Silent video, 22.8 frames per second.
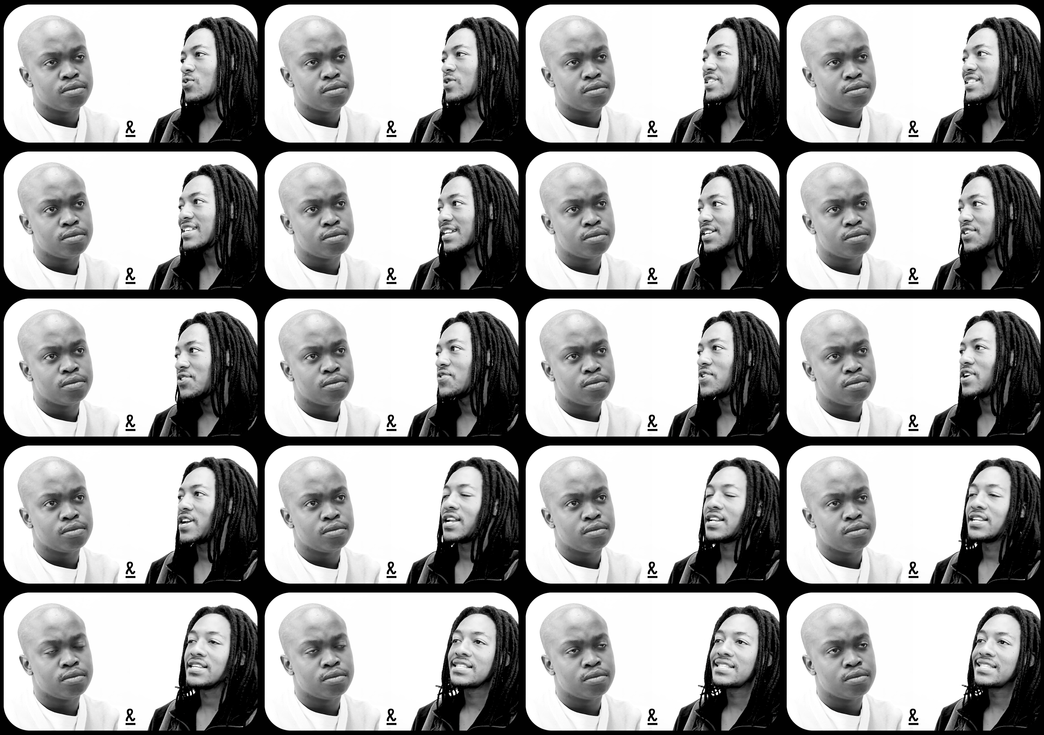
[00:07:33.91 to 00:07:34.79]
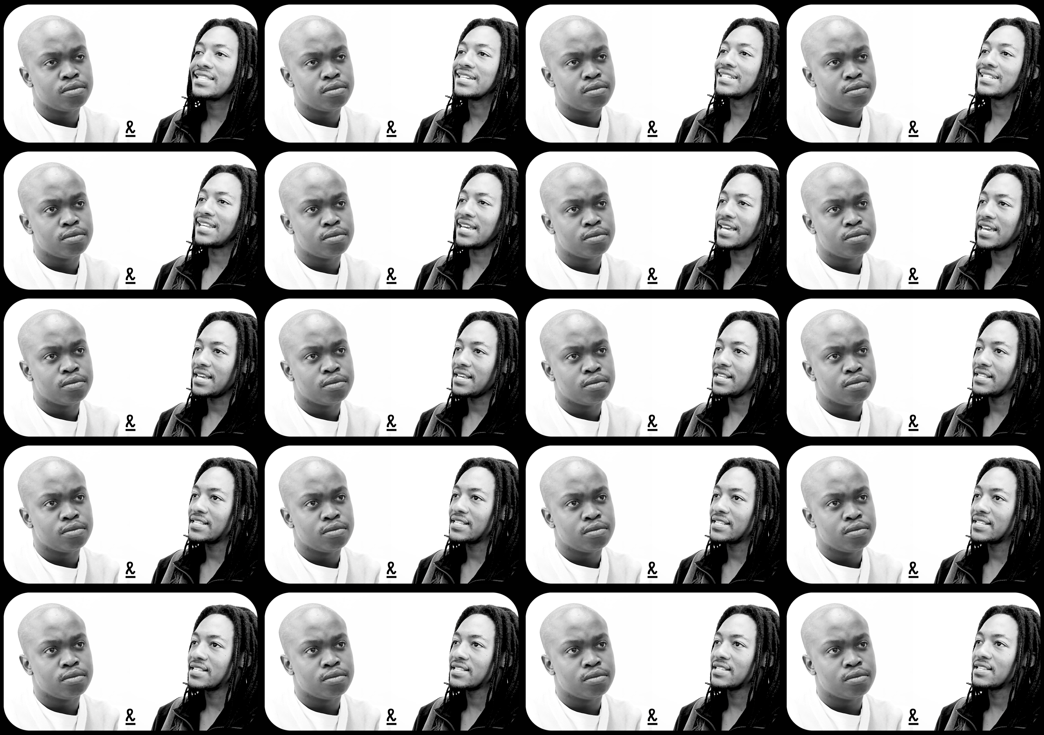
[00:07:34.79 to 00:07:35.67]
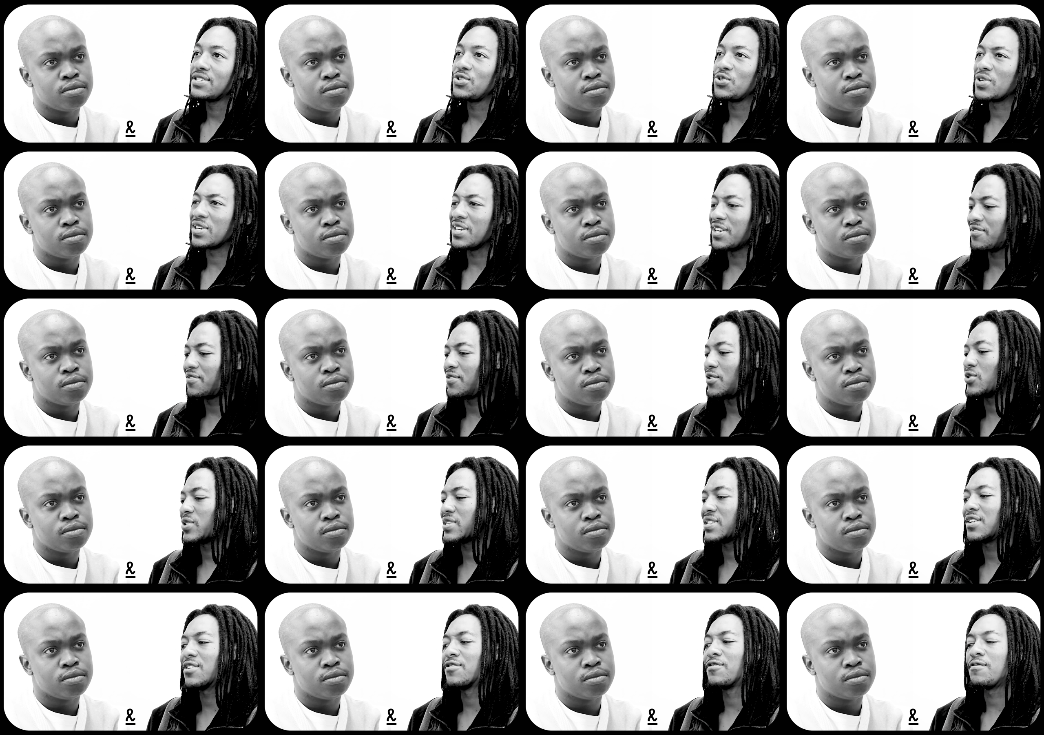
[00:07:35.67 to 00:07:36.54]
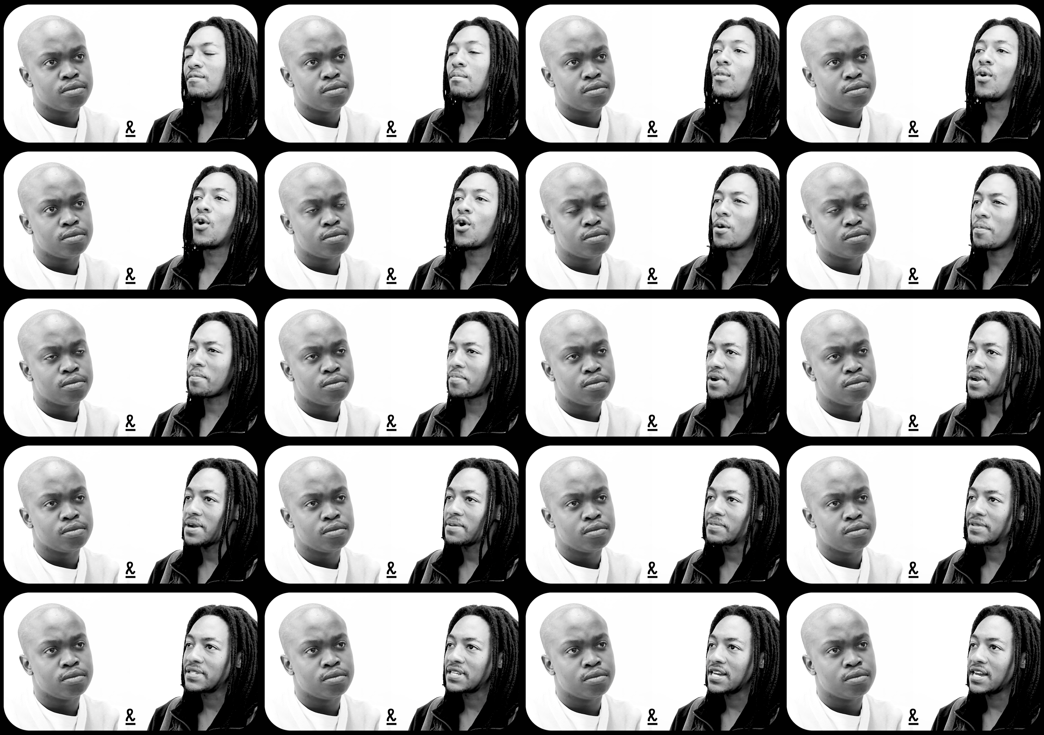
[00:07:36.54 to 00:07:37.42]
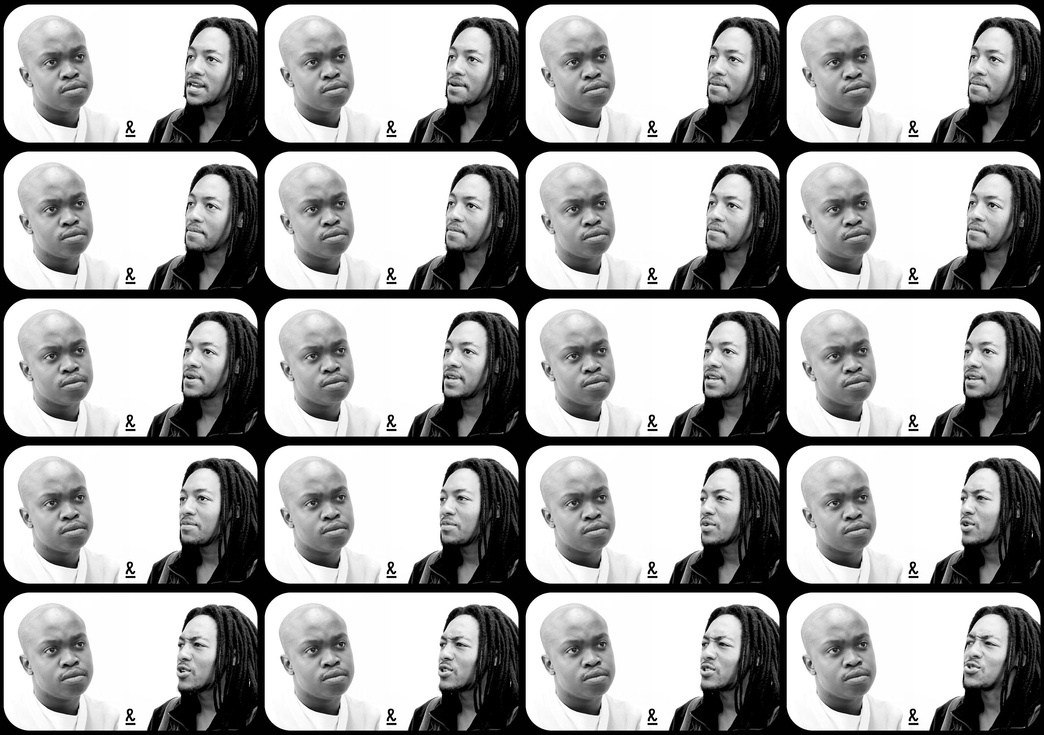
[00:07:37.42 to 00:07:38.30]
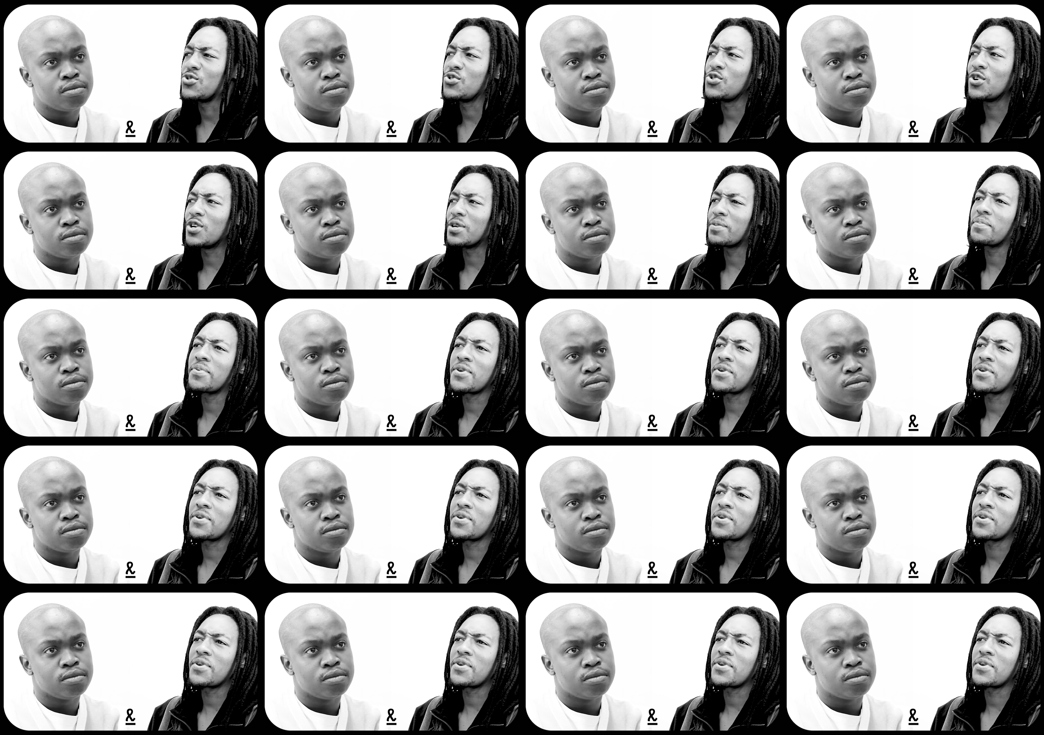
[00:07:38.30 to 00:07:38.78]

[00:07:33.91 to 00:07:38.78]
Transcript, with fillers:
Speaker 1: set realistic dates, you give yourself more prep time because you're not